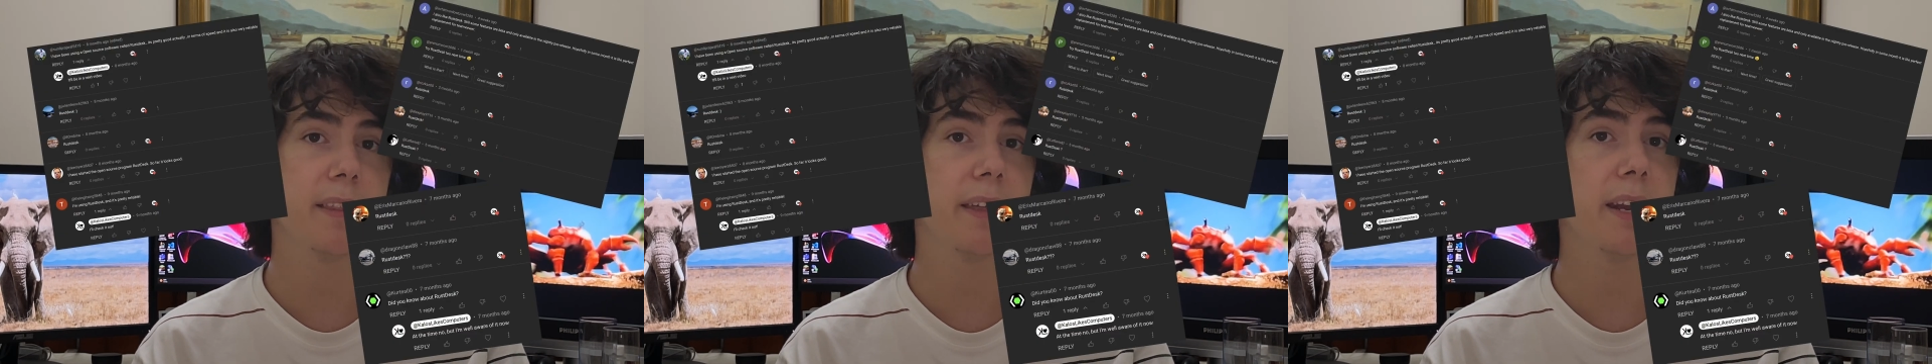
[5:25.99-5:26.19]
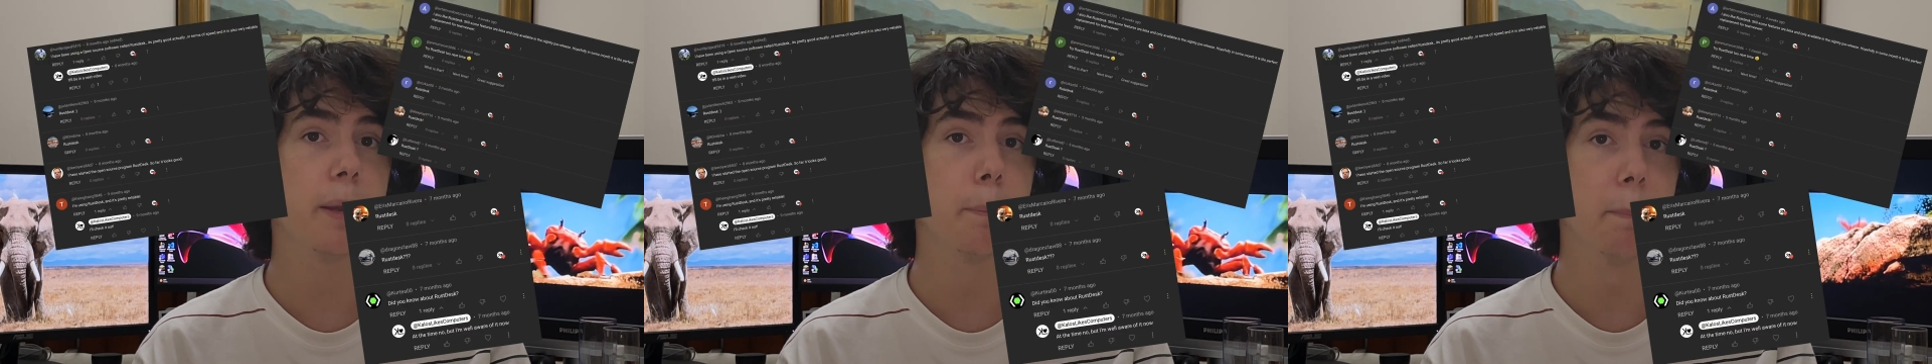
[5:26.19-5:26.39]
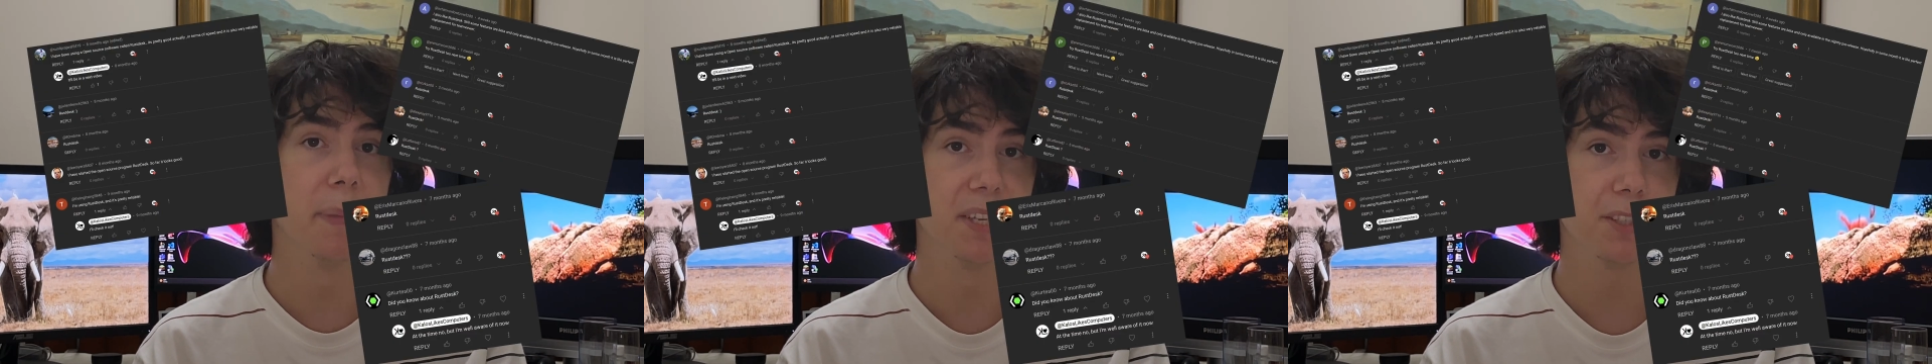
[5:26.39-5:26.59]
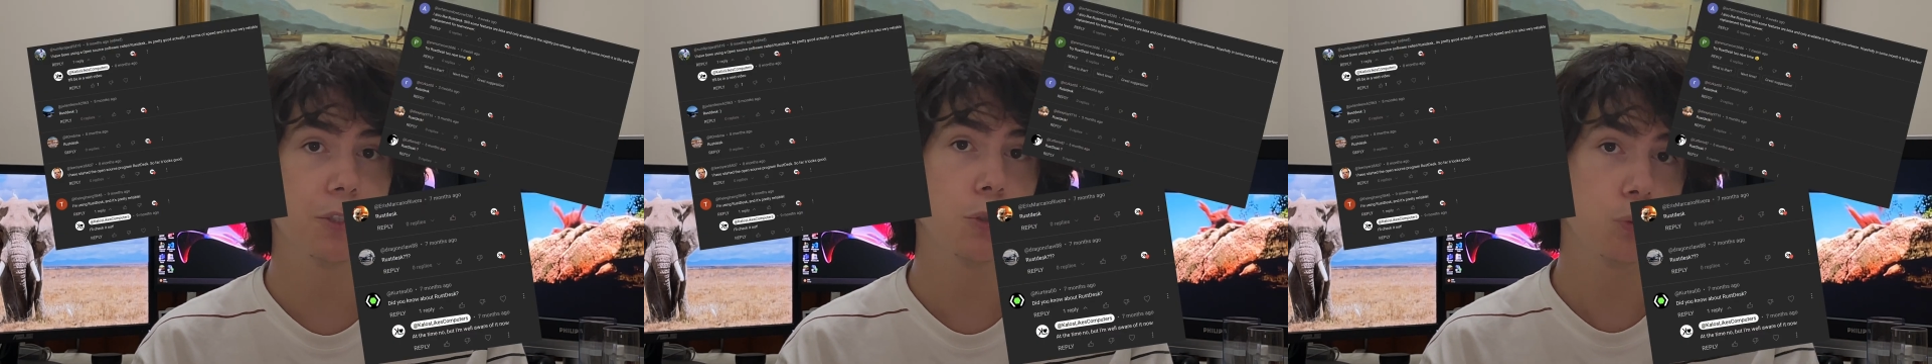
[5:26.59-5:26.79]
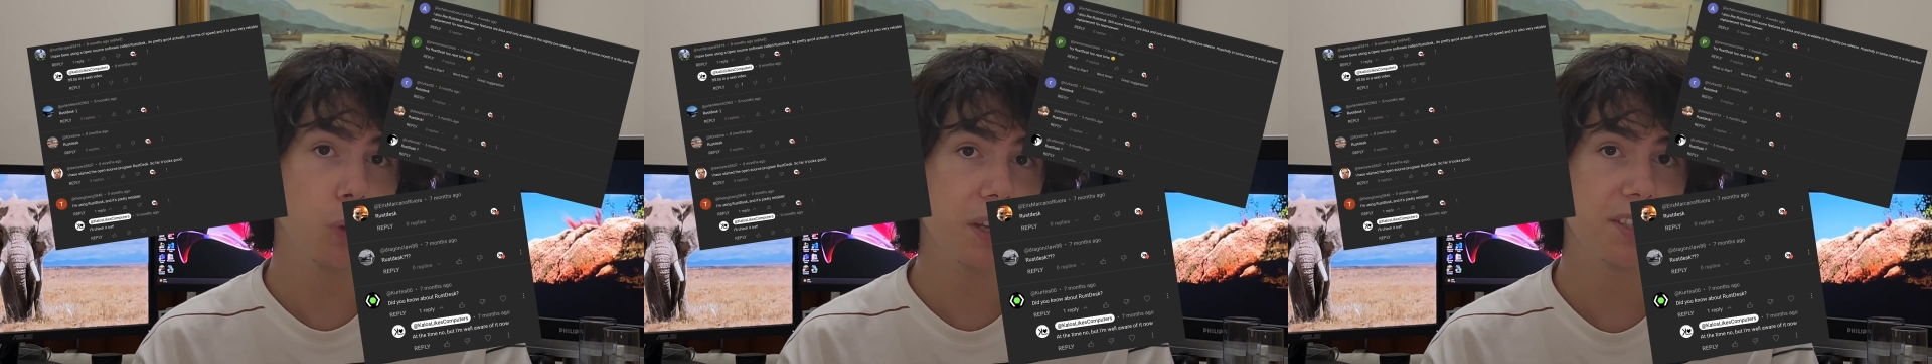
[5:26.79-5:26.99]
that I missed
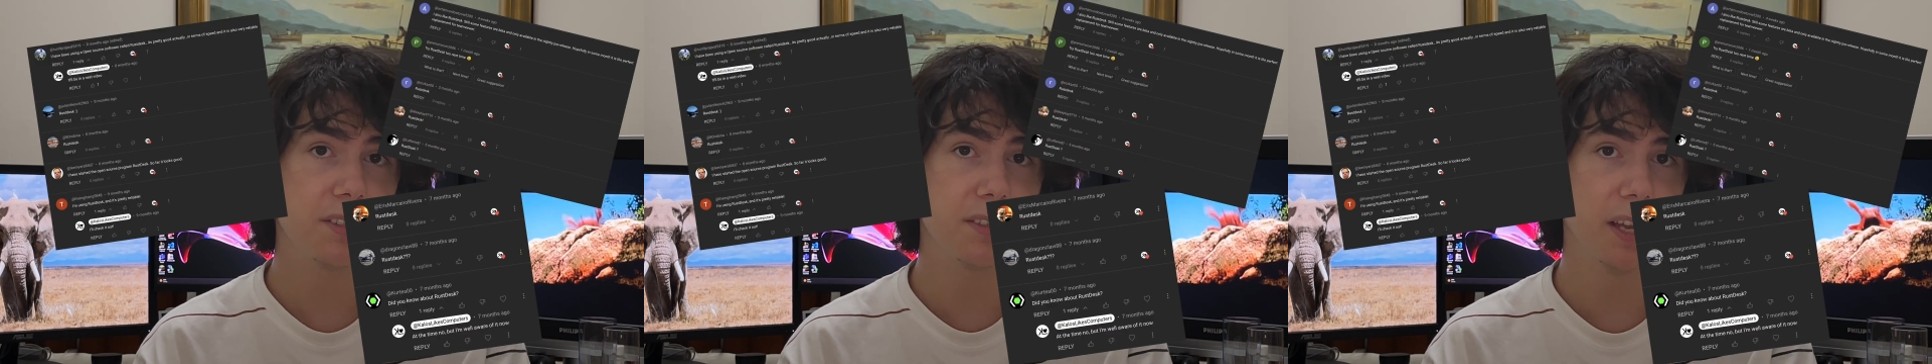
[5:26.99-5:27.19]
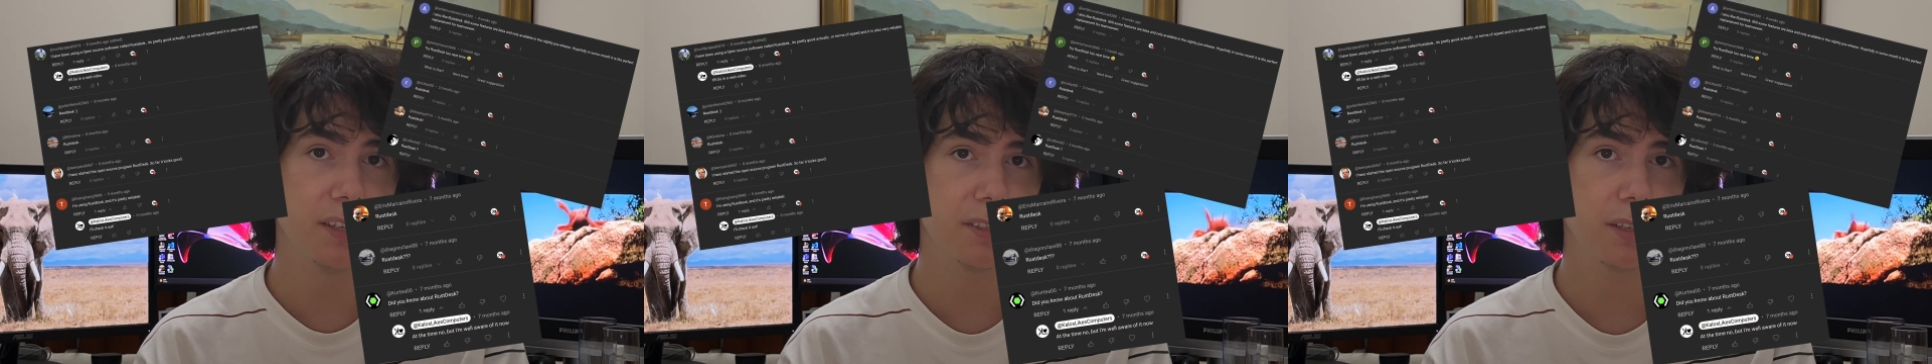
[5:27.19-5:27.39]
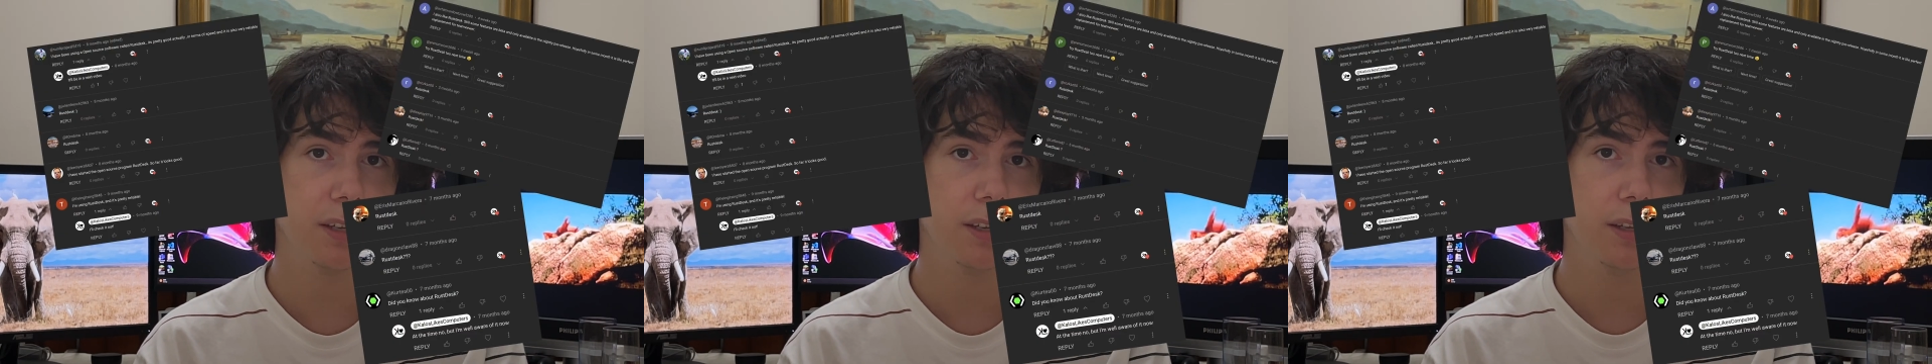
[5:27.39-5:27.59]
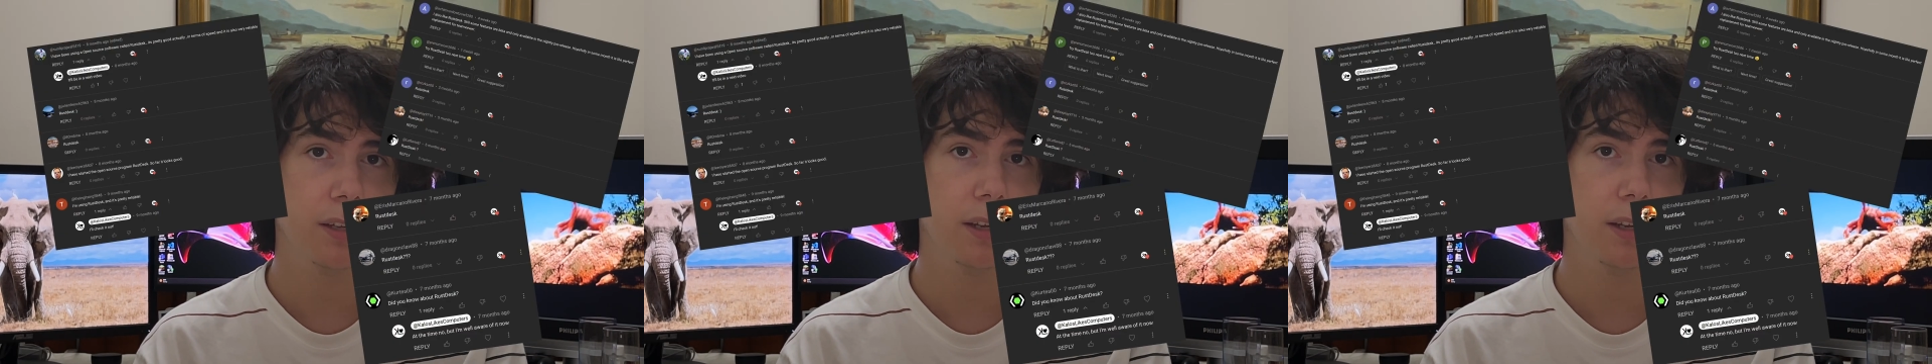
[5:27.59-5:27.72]
RustDesk.